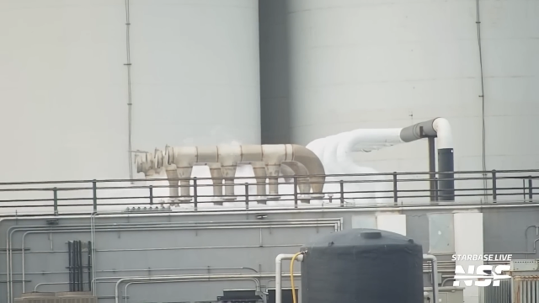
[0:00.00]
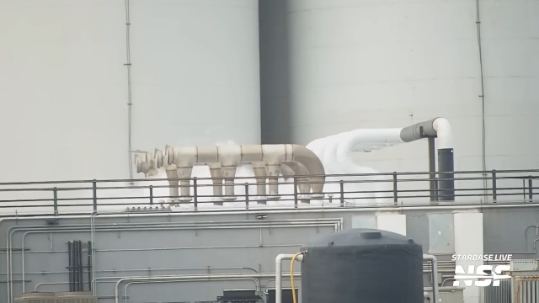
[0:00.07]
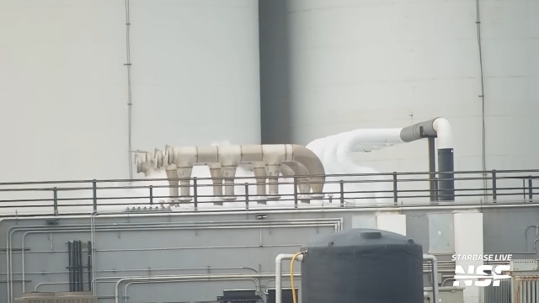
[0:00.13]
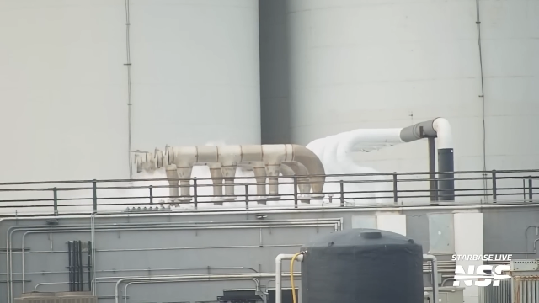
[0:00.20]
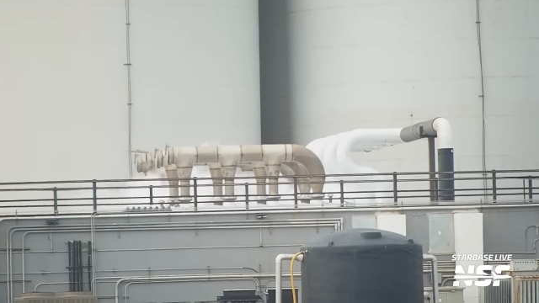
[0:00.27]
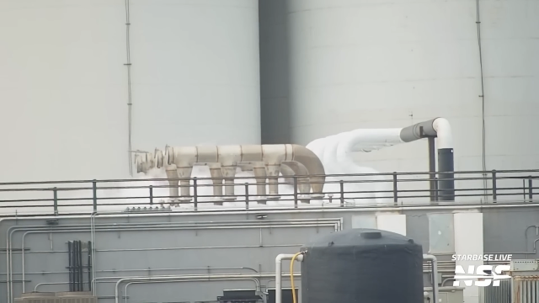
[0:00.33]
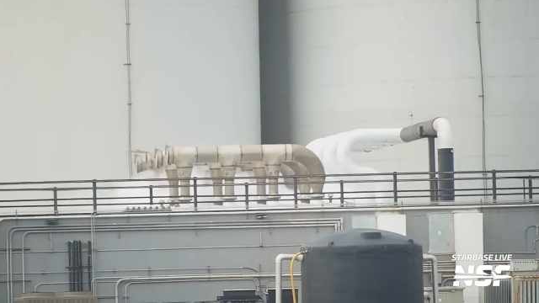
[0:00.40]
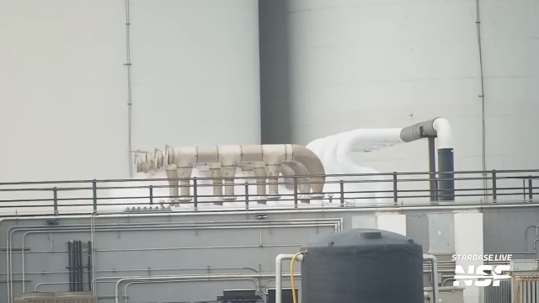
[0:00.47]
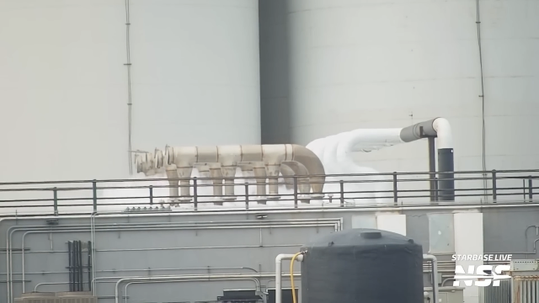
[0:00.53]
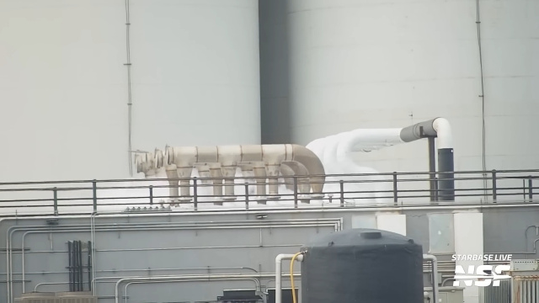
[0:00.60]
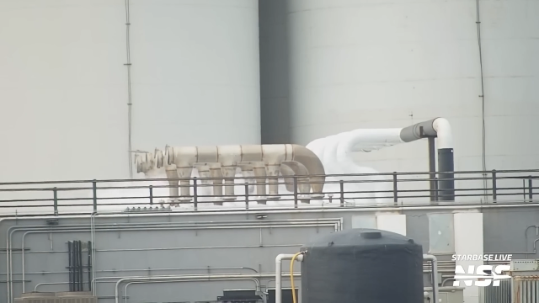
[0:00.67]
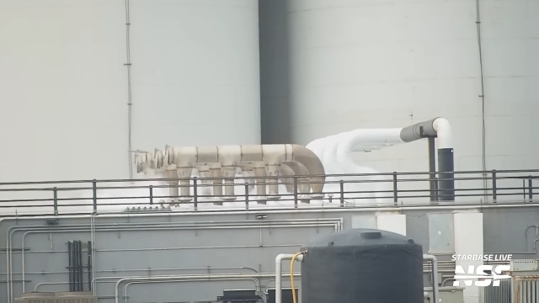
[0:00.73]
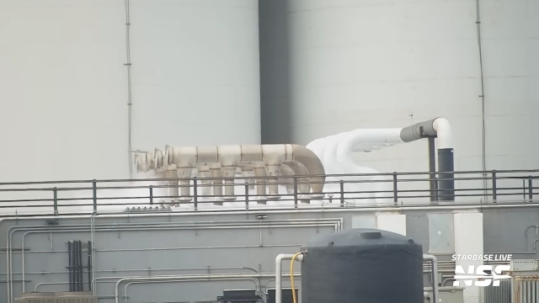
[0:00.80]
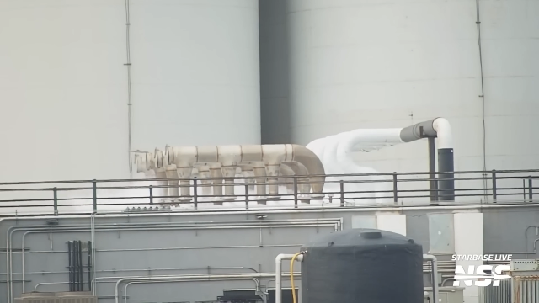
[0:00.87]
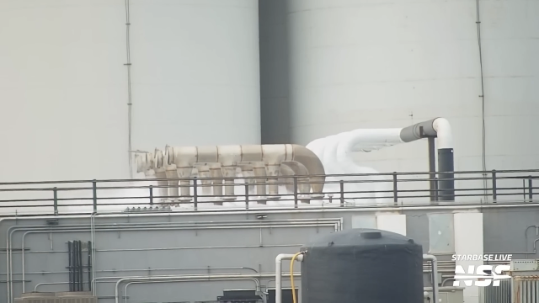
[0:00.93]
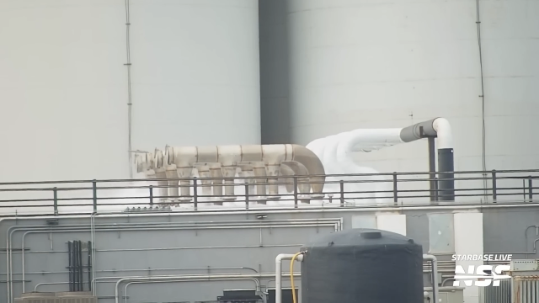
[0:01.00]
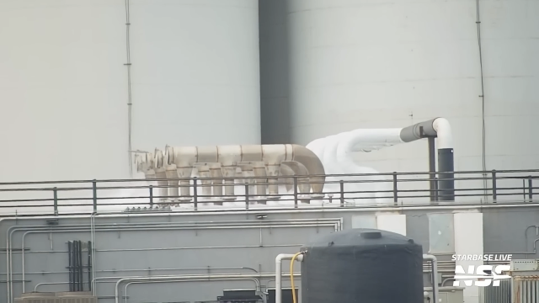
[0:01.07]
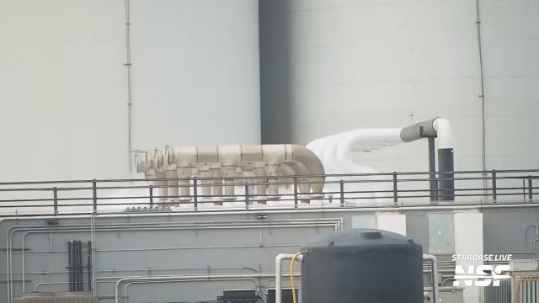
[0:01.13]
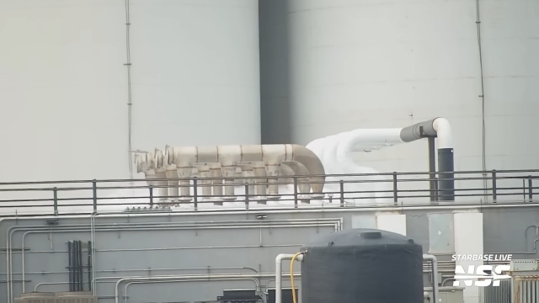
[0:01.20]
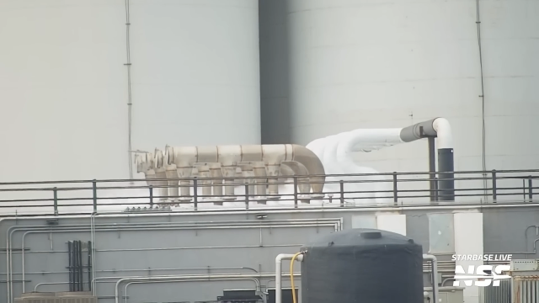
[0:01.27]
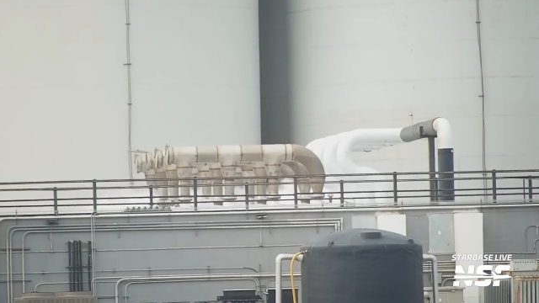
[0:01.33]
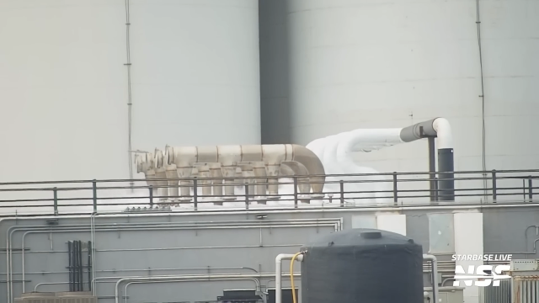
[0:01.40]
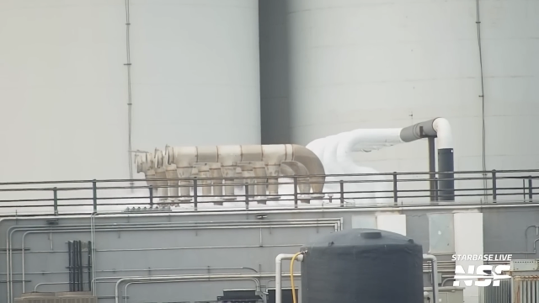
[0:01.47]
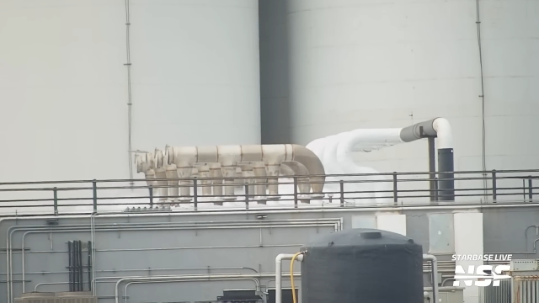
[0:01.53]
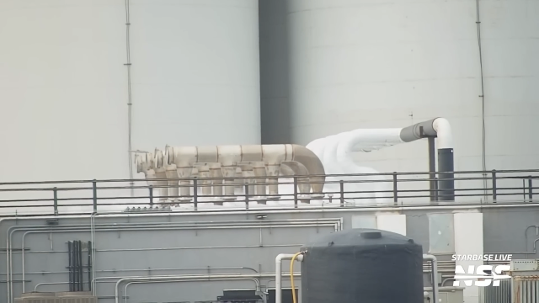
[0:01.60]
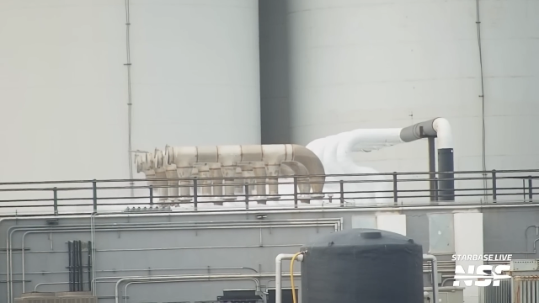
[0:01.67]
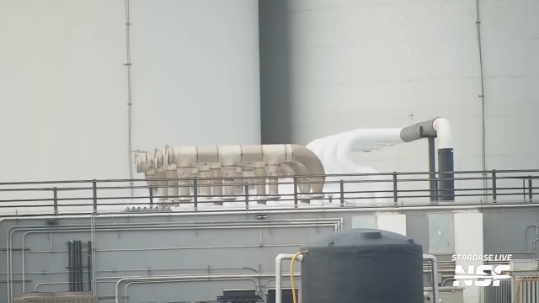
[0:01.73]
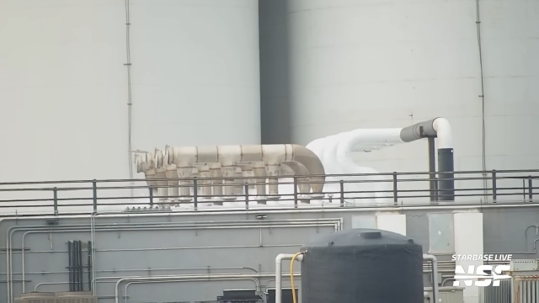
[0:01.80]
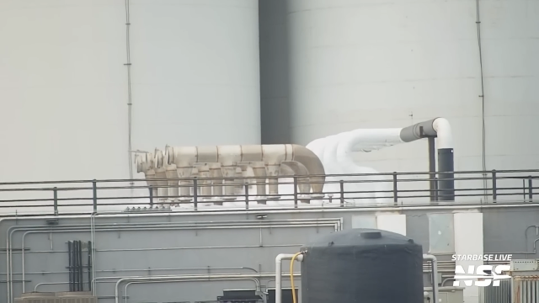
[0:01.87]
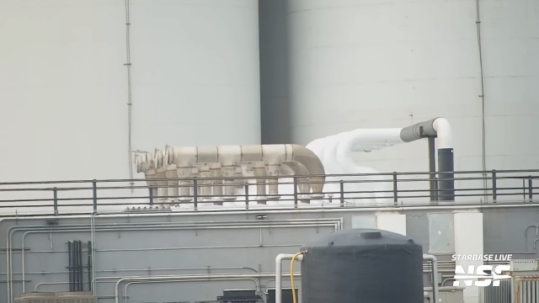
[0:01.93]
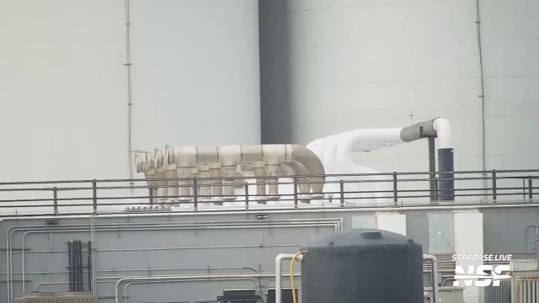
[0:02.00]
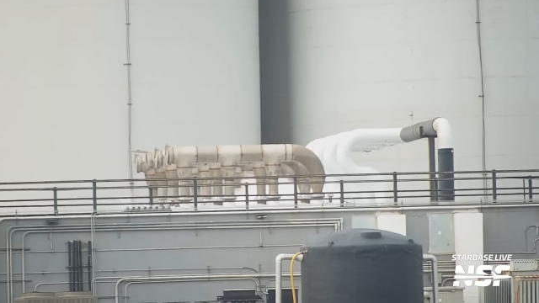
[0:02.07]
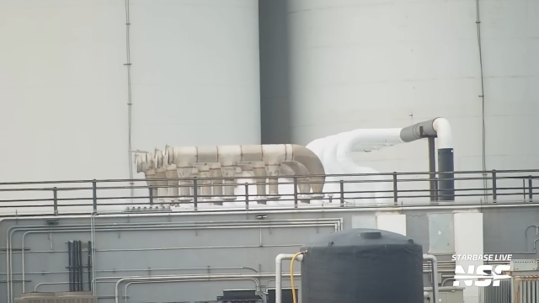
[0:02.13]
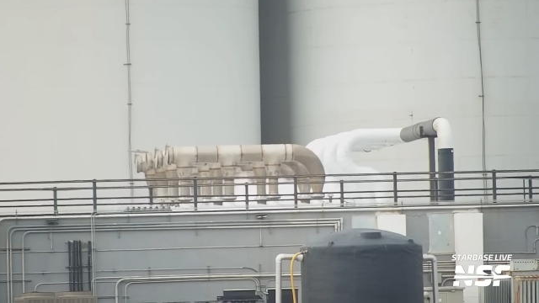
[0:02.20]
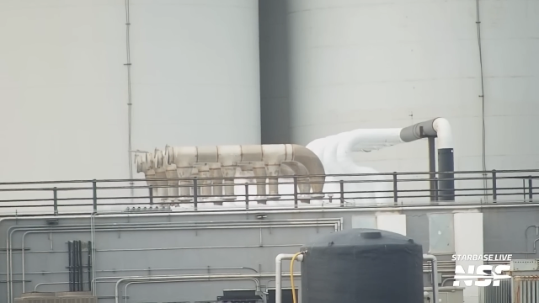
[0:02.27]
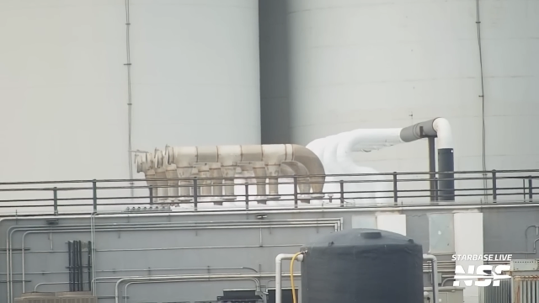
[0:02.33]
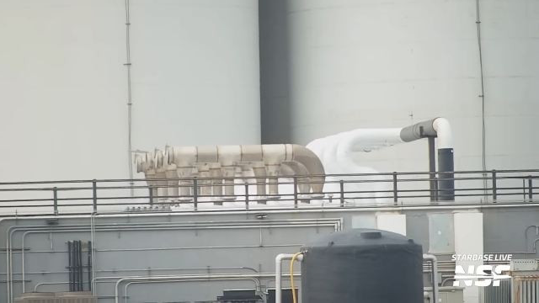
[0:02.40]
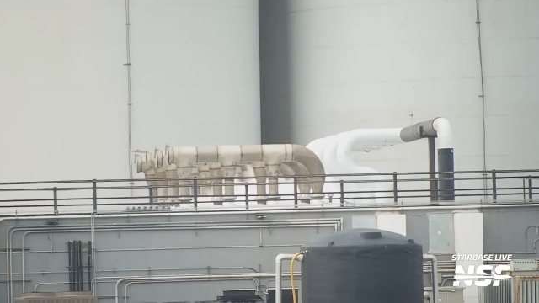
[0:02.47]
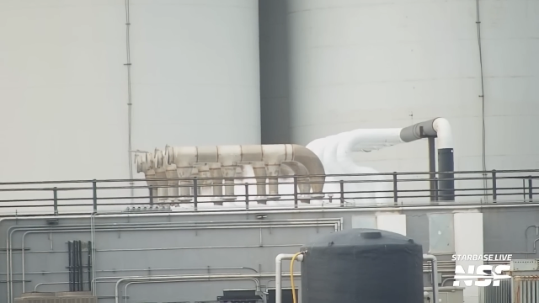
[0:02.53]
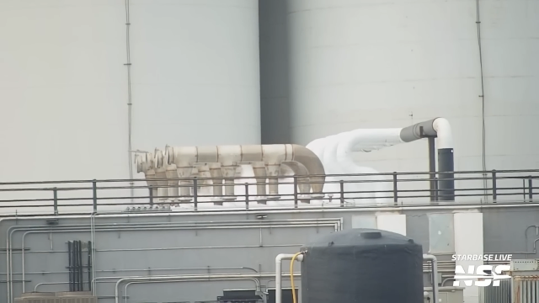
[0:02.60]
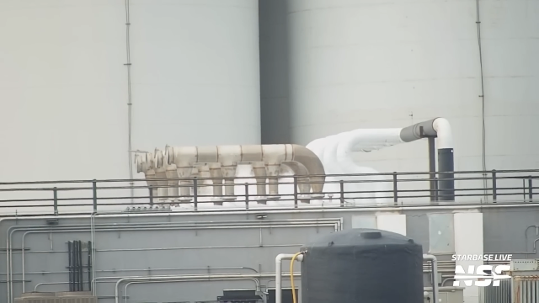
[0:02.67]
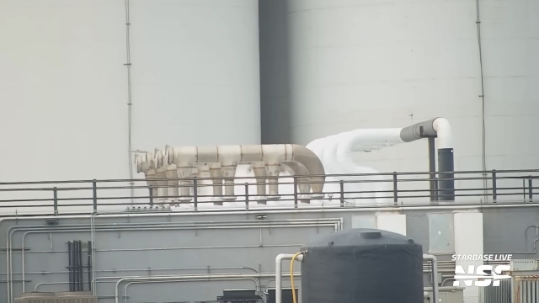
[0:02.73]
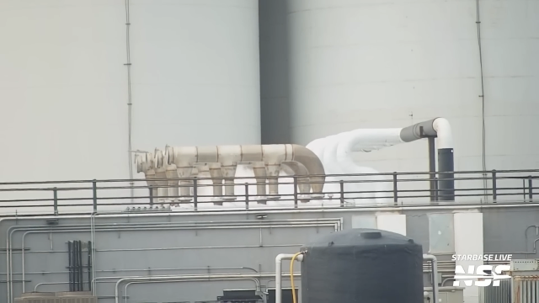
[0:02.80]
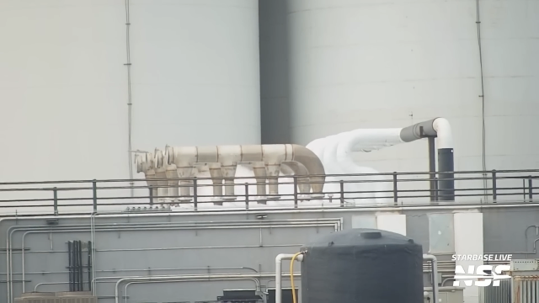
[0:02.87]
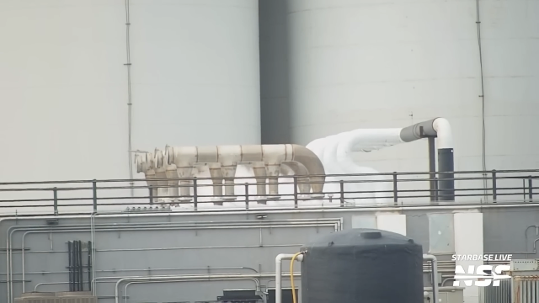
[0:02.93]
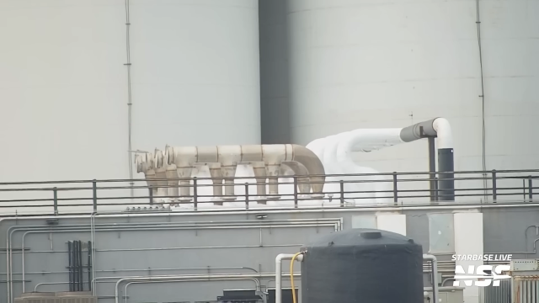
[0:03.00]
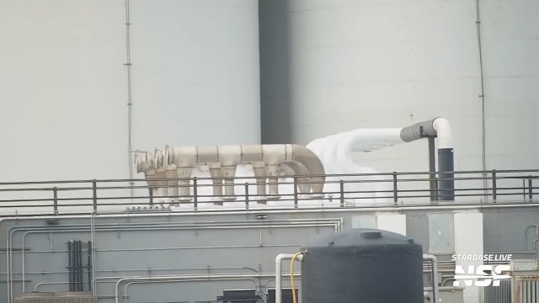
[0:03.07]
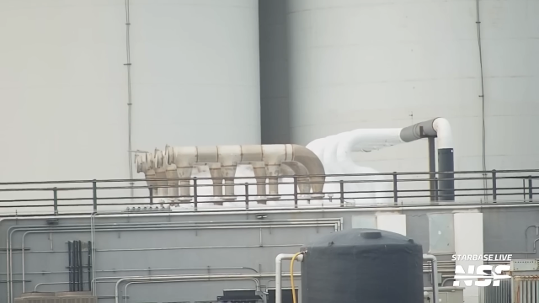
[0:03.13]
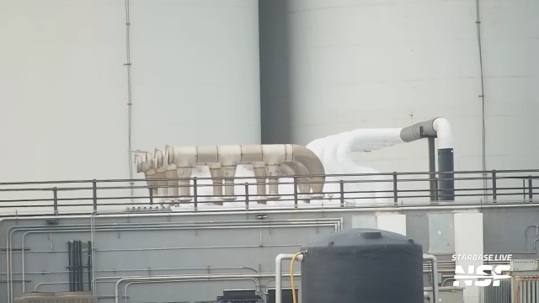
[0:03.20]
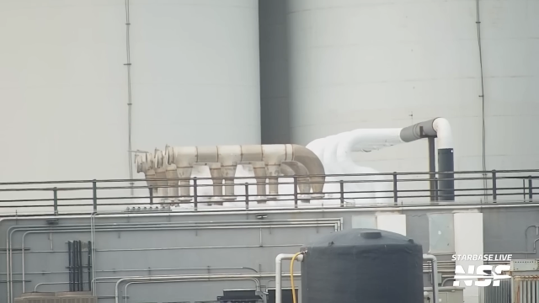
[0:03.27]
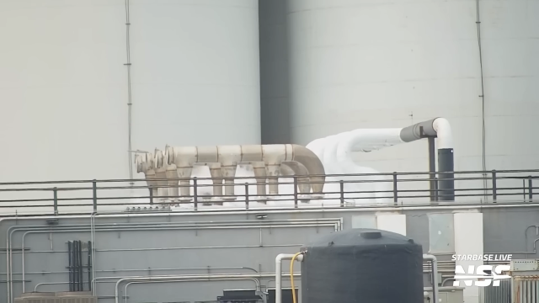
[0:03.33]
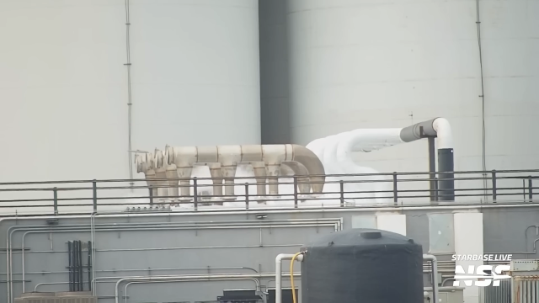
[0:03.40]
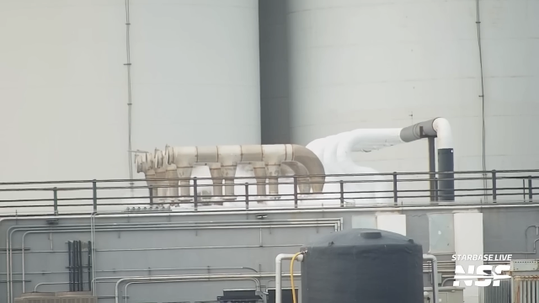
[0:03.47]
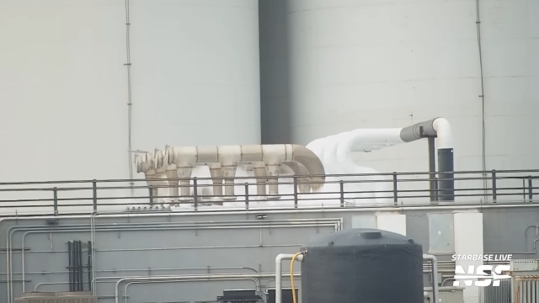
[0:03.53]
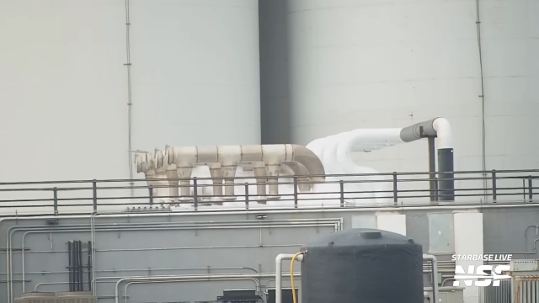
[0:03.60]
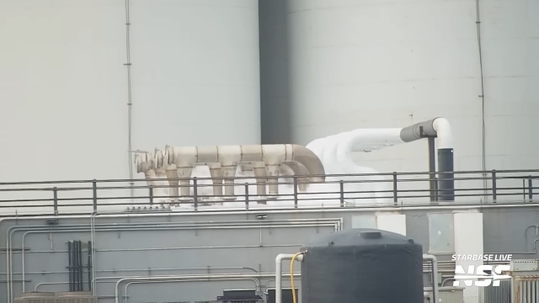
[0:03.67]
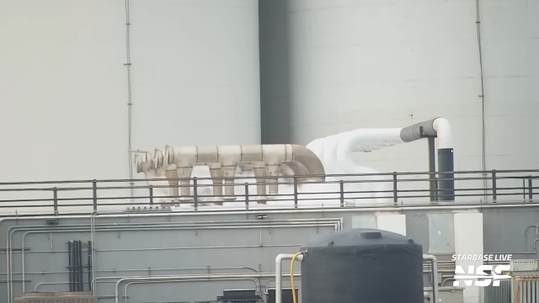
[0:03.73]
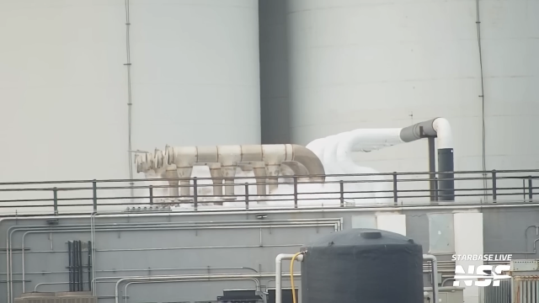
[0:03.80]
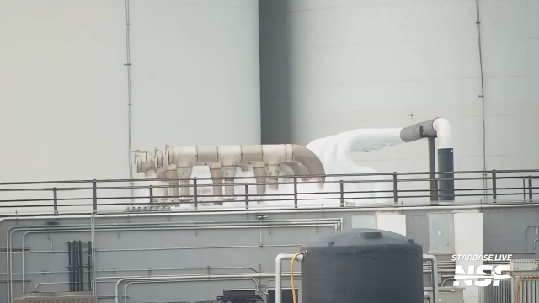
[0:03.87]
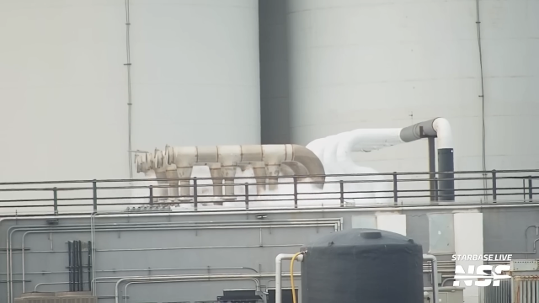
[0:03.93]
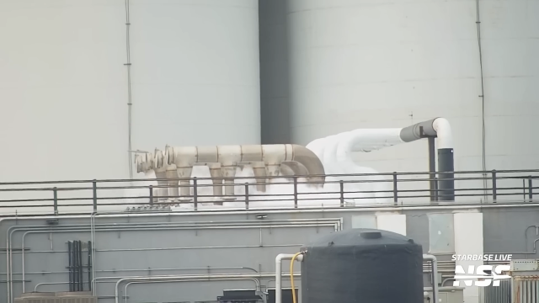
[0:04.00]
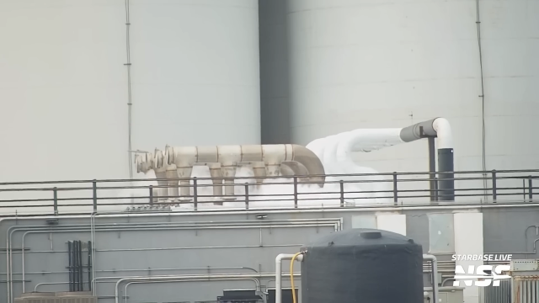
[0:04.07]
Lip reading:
[unreadable: no face in view]